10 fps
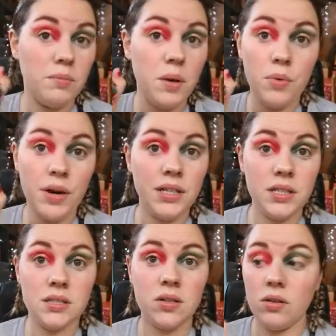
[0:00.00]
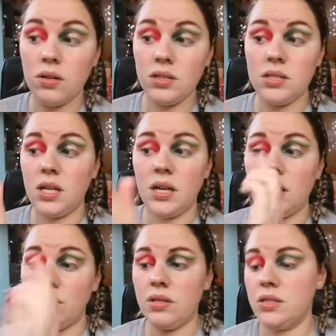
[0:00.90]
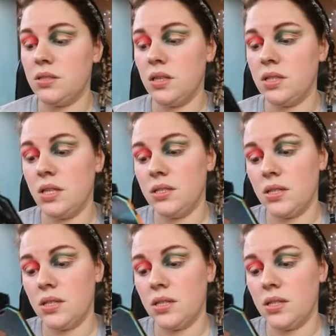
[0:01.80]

My brain does not understand how this does it.